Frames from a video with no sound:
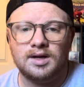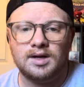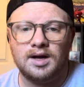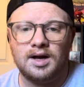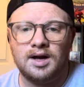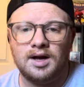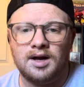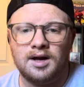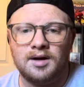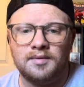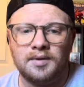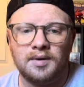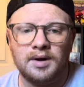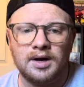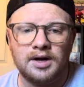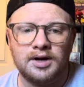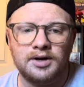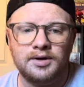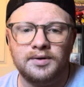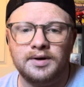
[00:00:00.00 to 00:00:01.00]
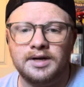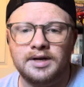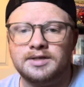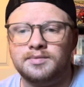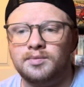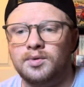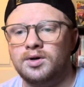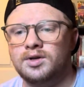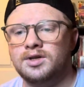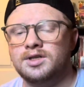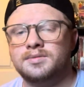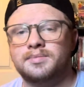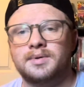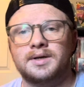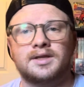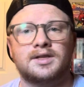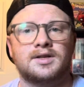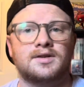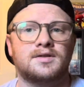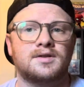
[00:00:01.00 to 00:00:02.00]
I'm not going to do any spoilers,
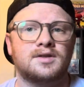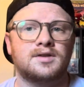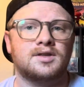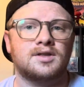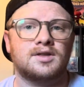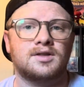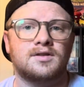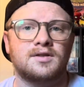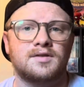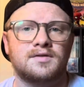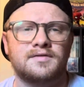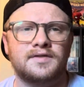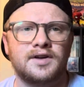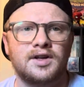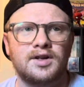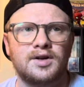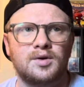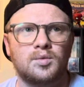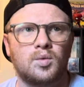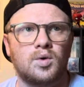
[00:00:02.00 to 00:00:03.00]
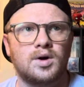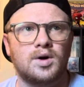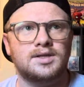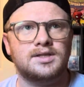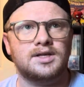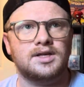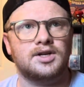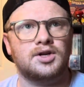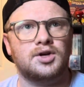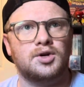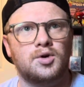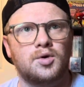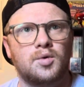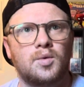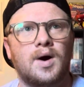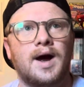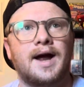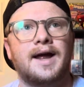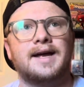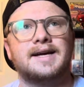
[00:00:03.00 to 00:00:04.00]
but the villain wasn't who
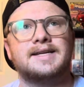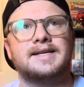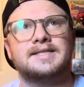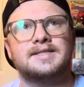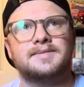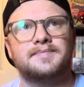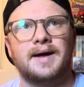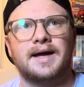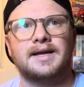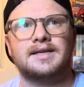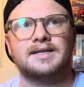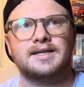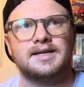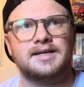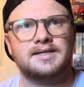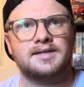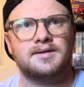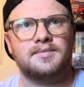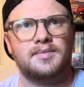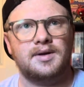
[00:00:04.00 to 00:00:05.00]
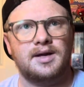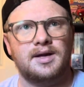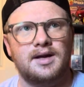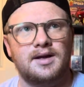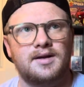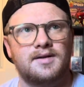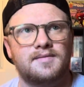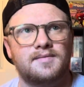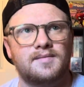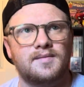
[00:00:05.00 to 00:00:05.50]
I expected it to be.